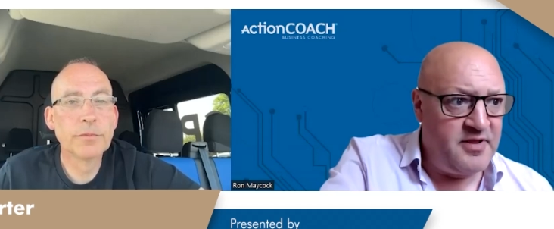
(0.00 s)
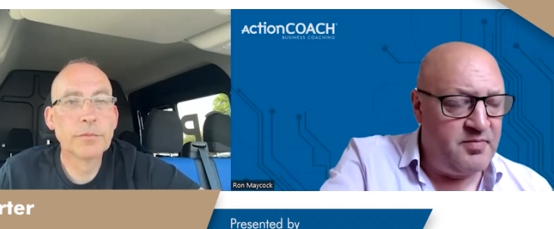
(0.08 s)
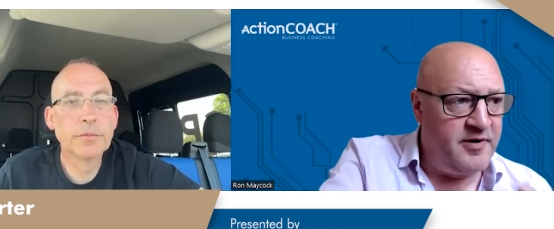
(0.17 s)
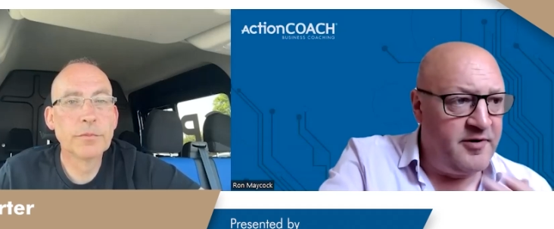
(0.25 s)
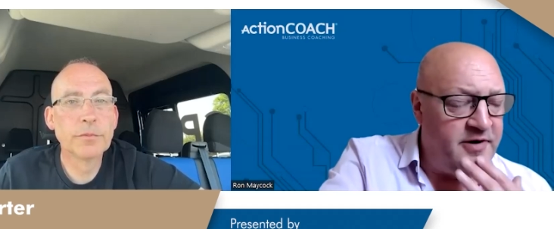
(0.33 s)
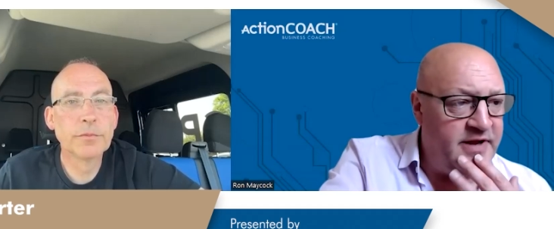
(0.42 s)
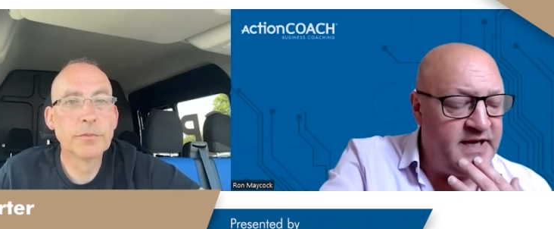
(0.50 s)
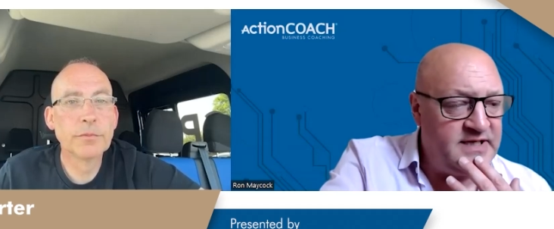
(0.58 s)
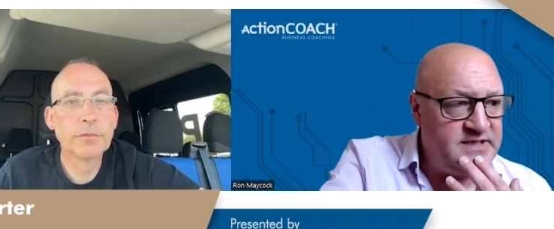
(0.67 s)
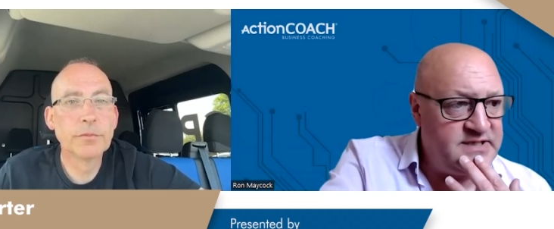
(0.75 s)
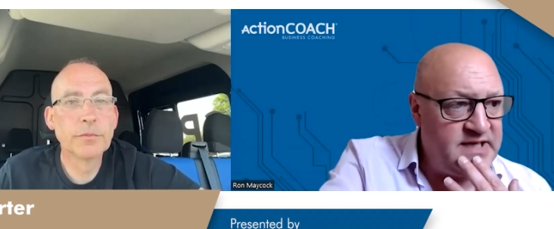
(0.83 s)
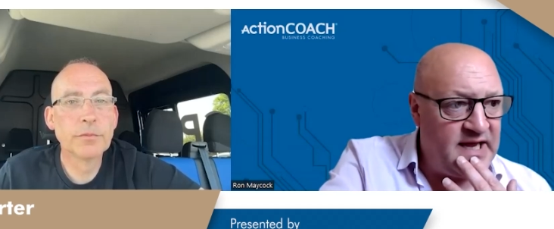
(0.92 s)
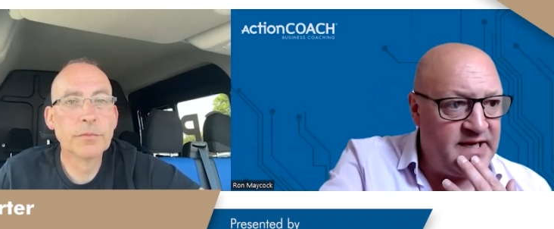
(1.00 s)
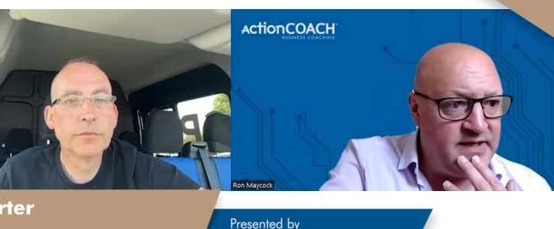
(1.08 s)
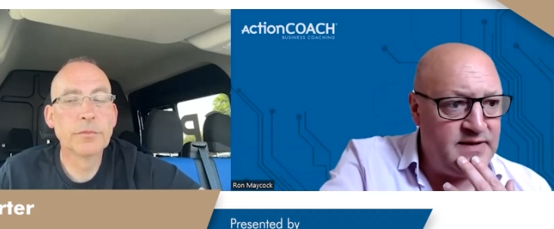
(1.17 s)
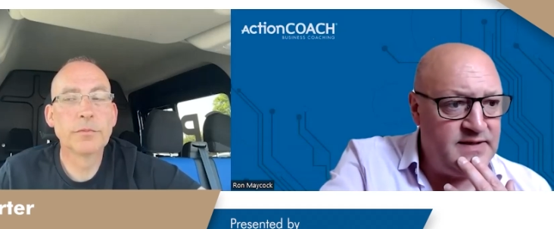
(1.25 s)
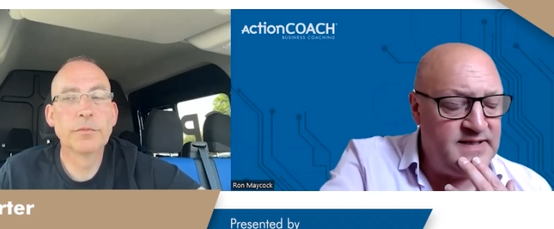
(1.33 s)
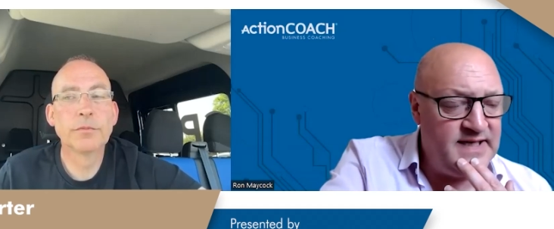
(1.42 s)
Speaker 1: in the Pyrenees,
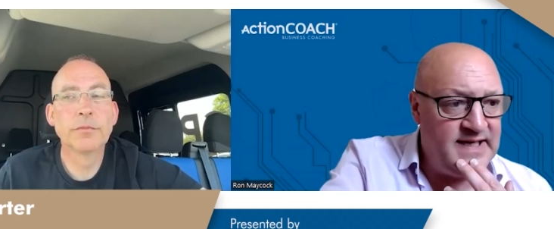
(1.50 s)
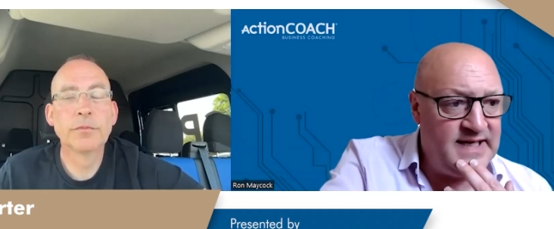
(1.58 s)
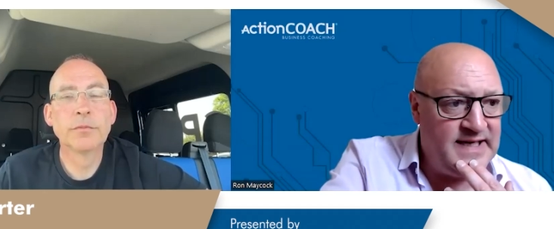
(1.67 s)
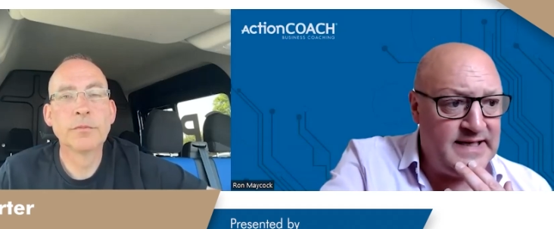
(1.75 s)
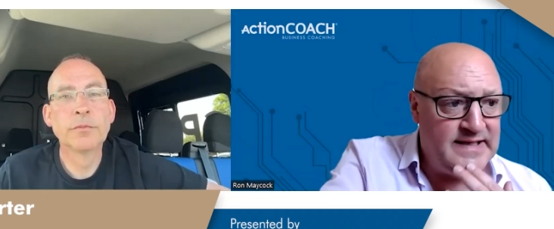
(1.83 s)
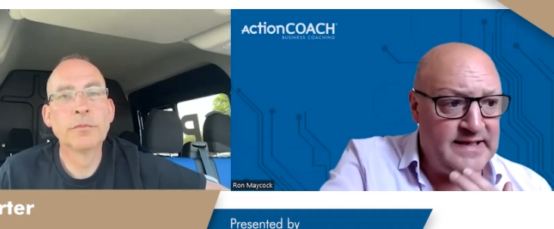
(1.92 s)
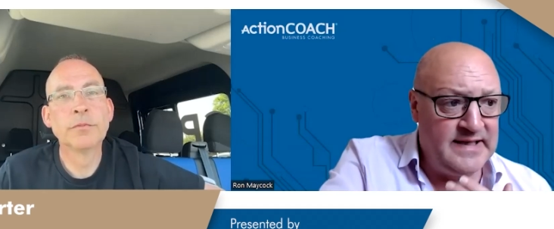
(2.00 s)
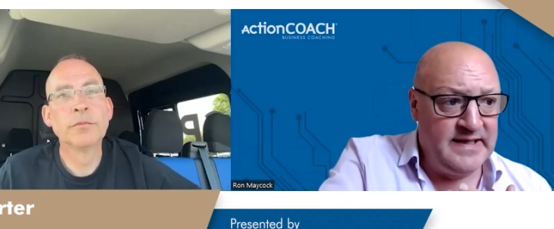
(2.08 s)
and uh,